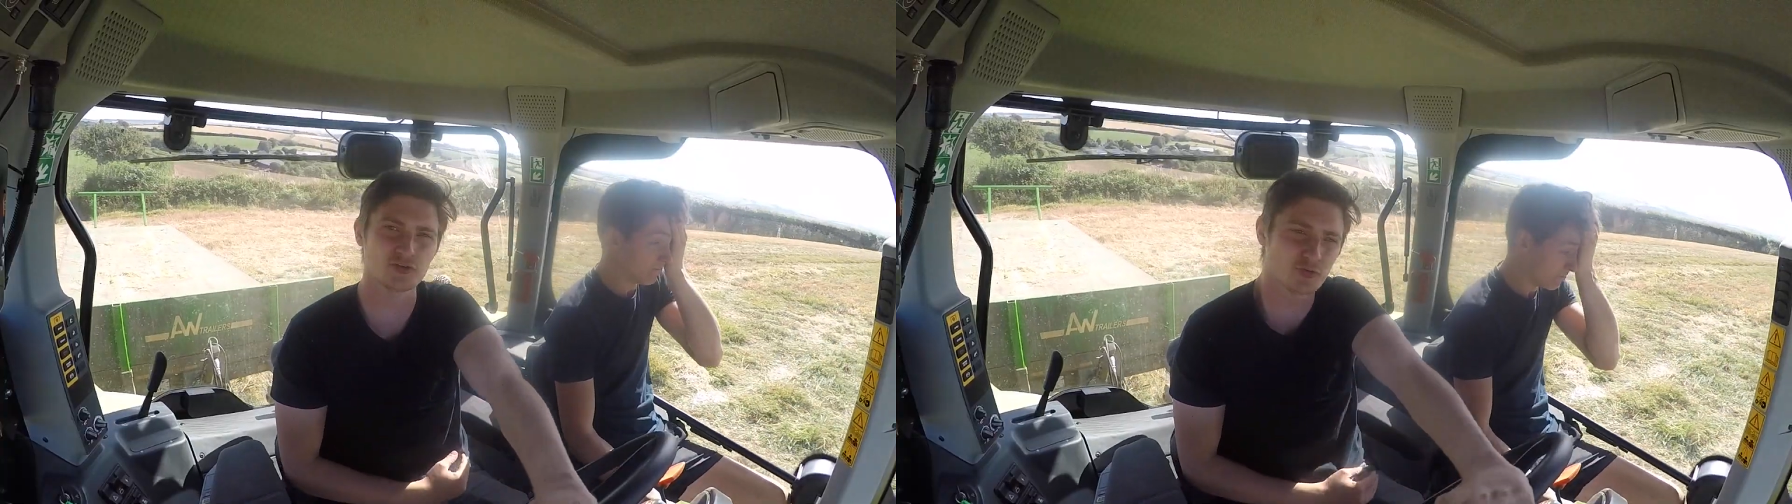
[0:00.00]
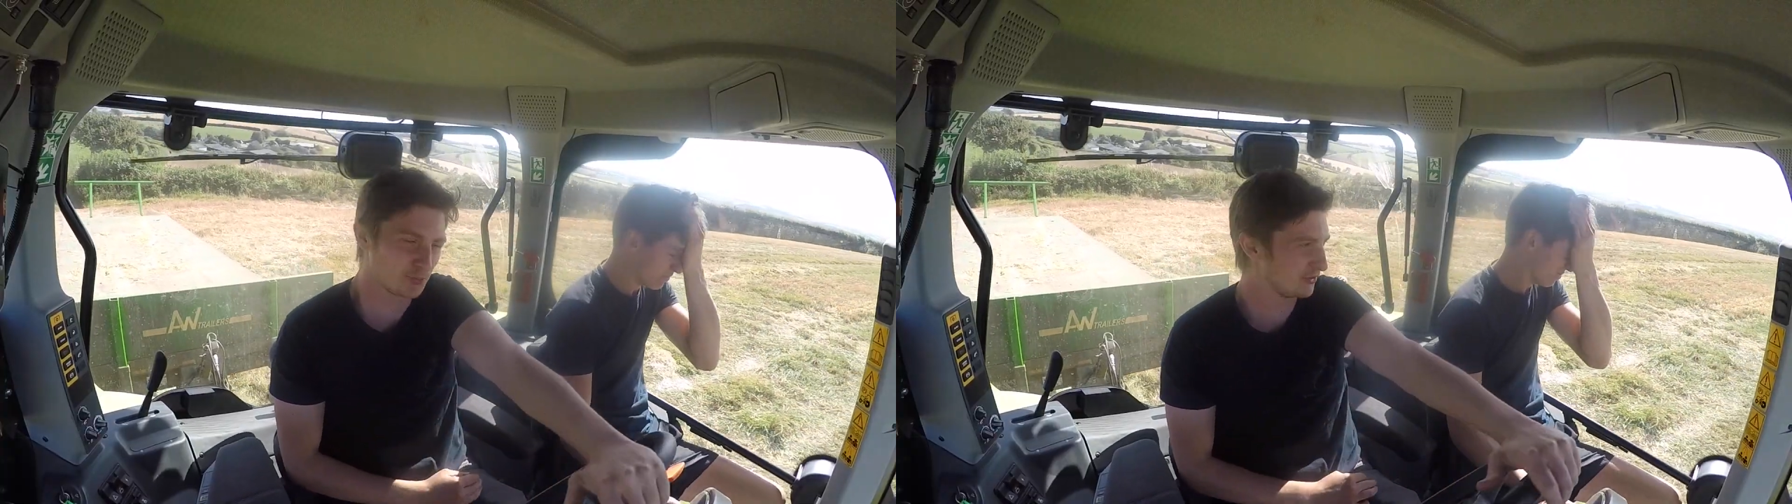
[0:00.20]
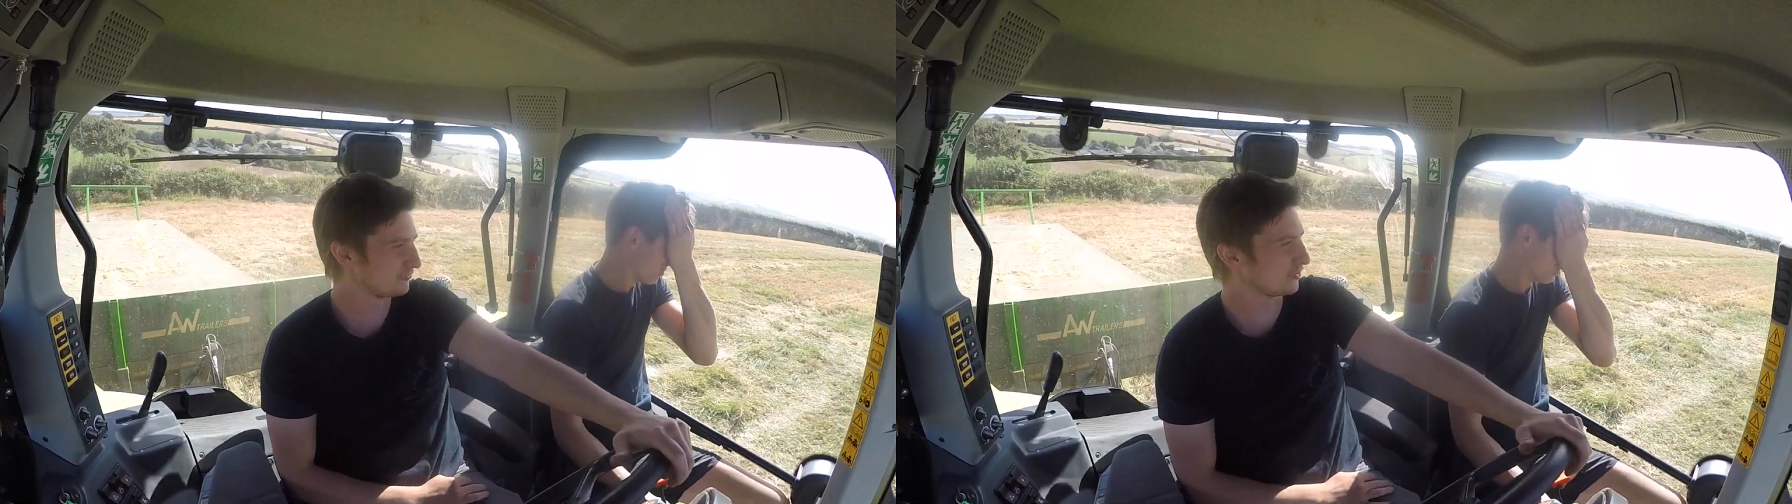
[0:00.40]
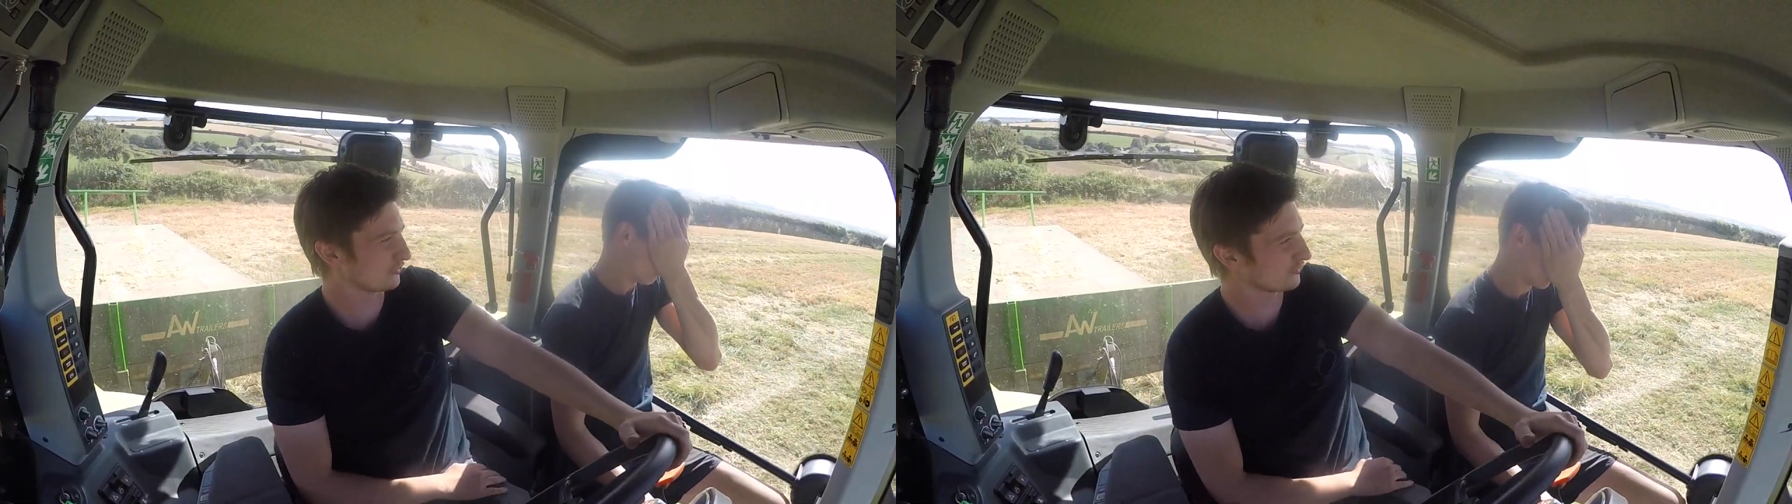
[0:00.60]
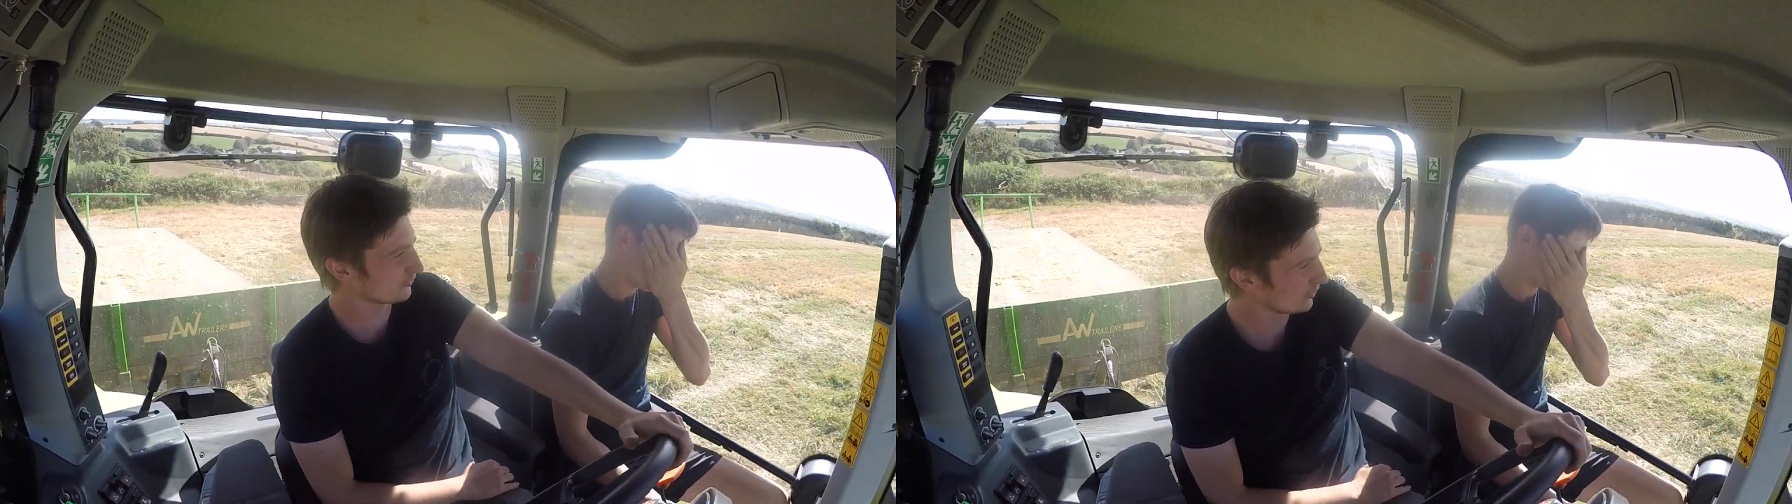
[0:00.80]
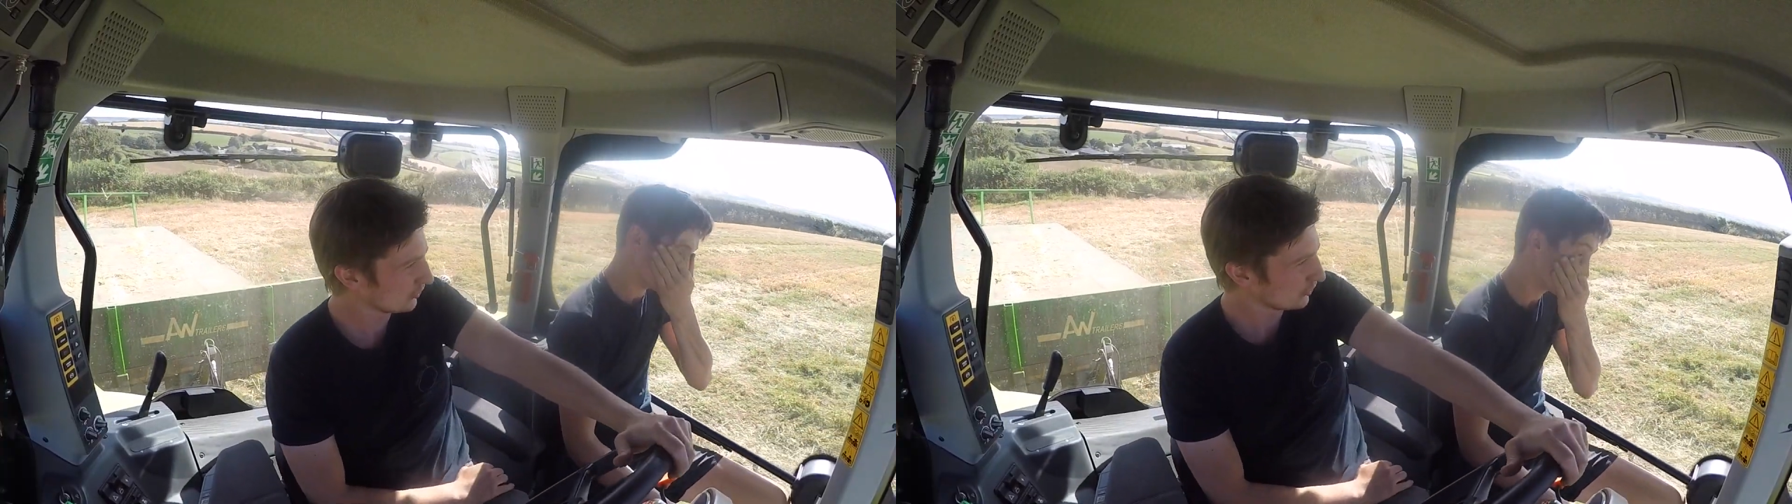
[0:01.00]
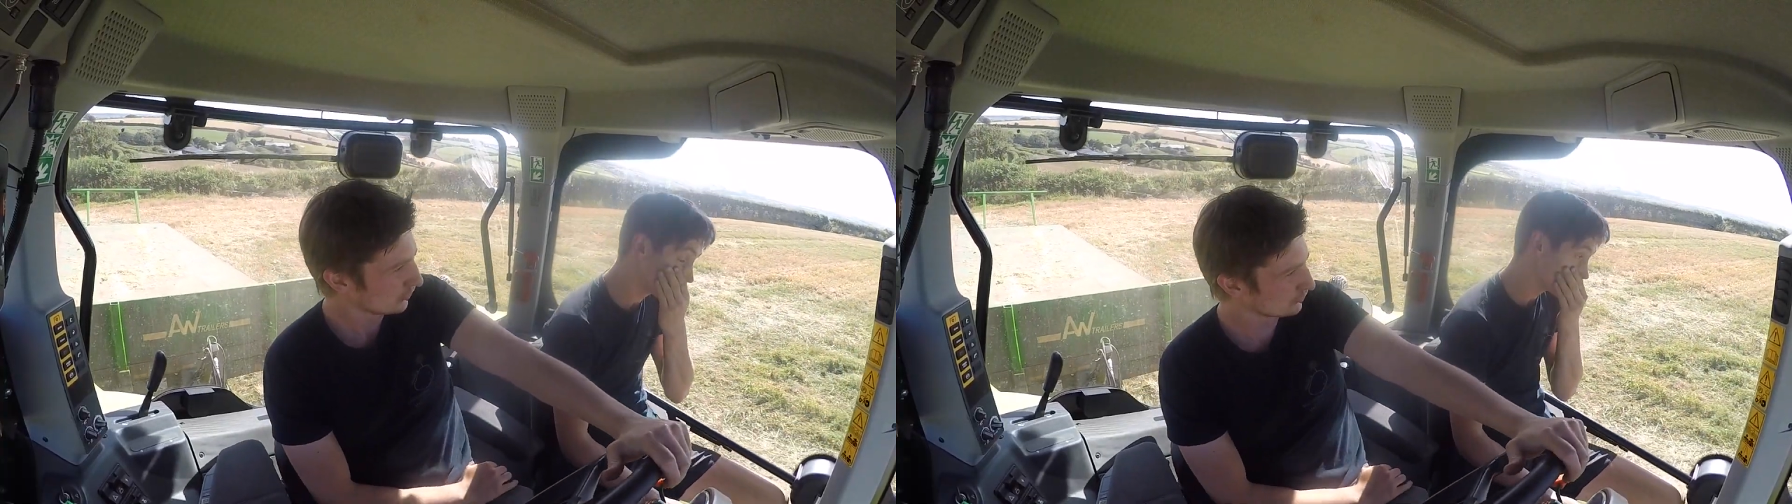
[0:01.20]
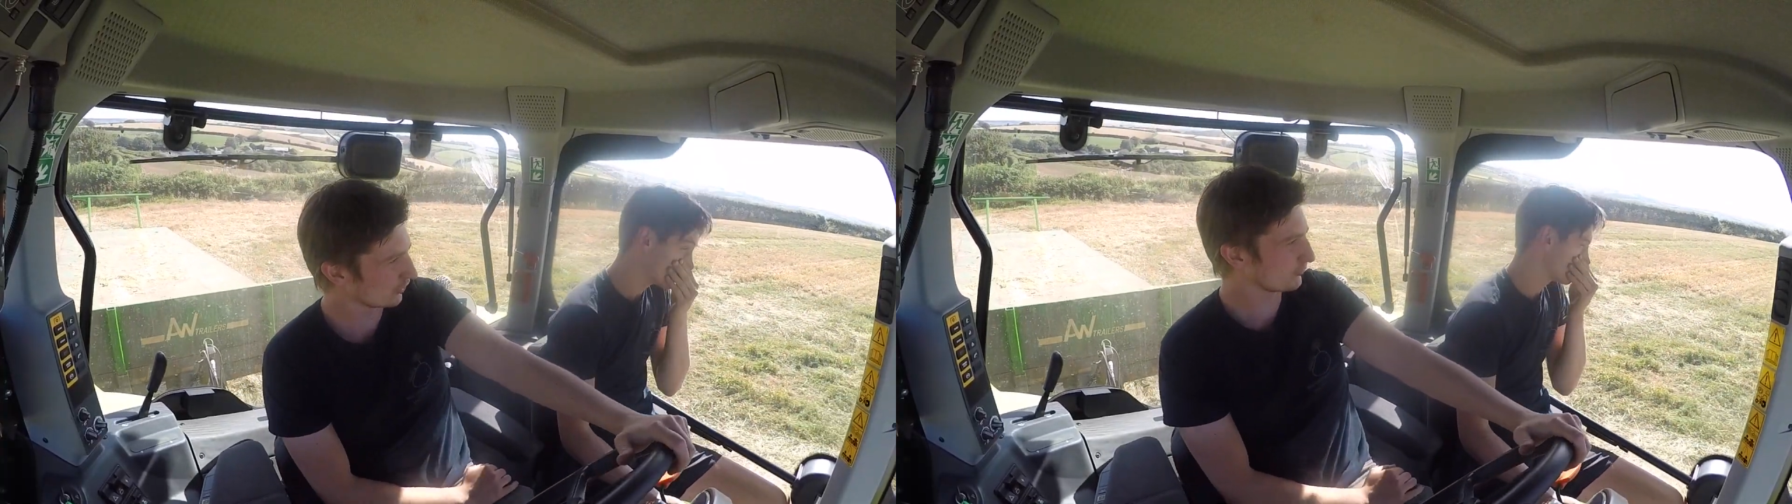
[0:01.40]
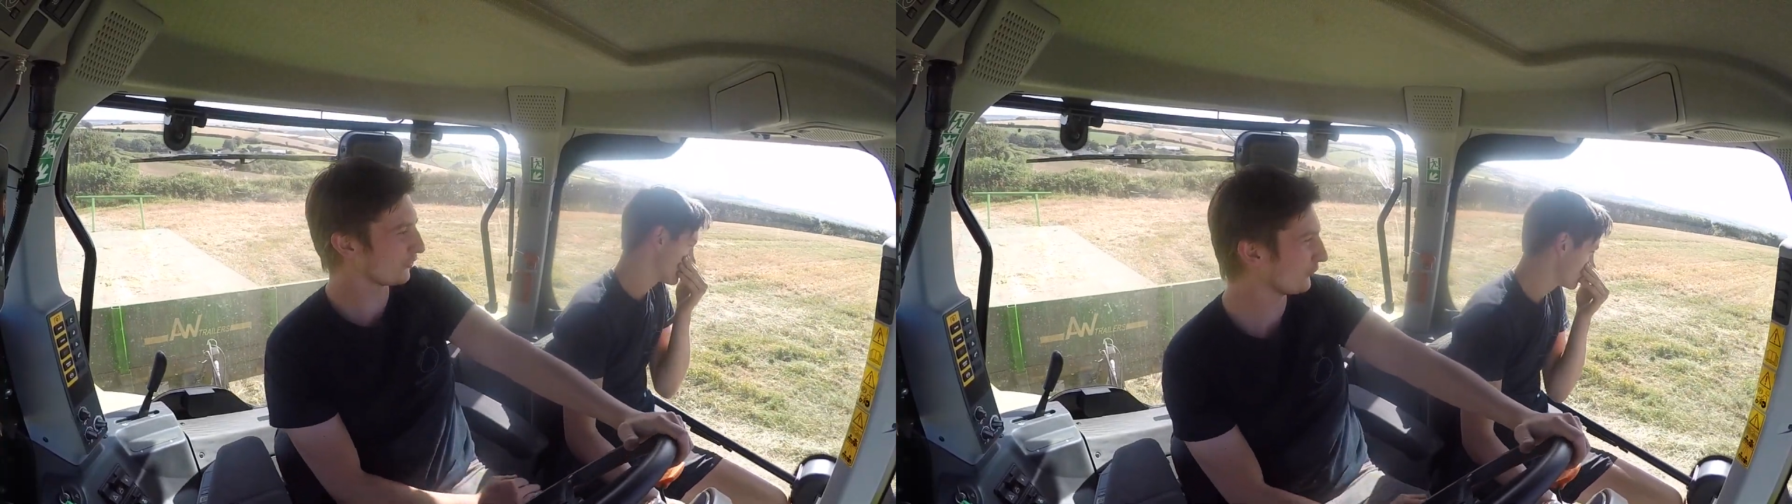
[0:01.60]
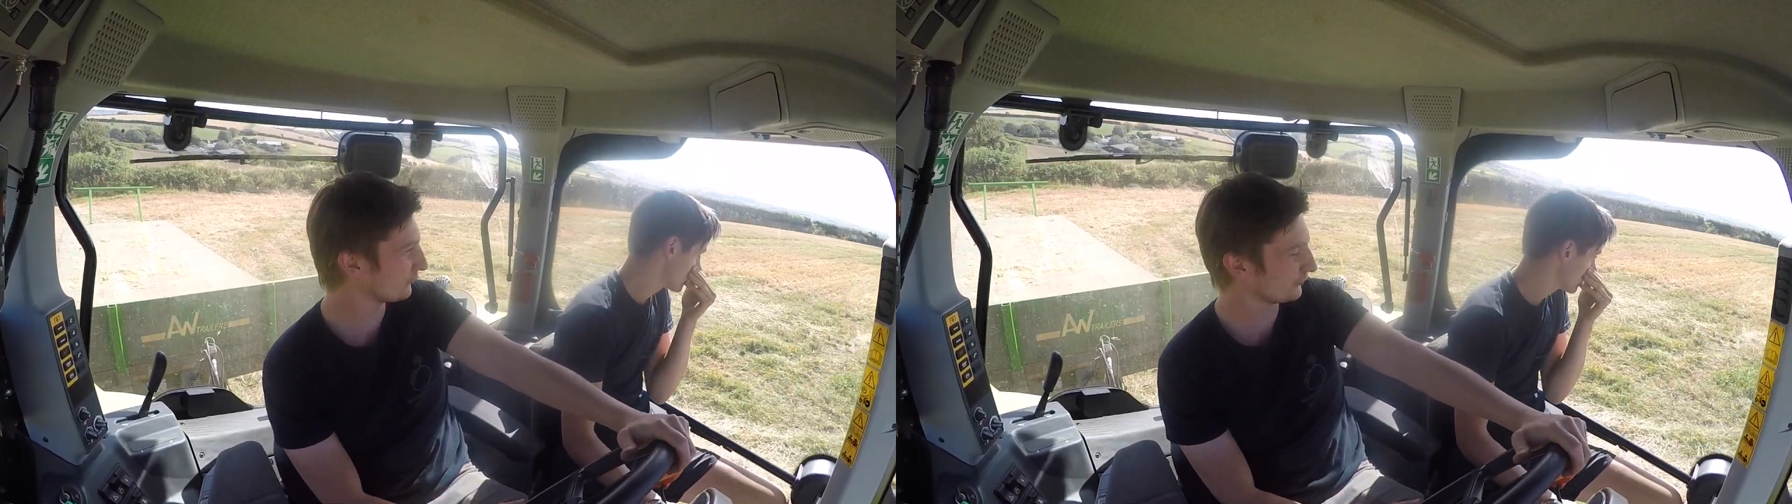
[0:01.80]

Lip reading: so we've just dropped off,